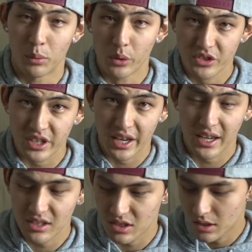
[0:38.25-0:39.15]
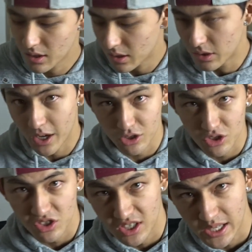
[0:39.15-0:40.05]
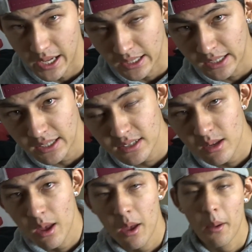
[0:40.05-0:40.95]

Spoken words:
both sides, not just the Yankees.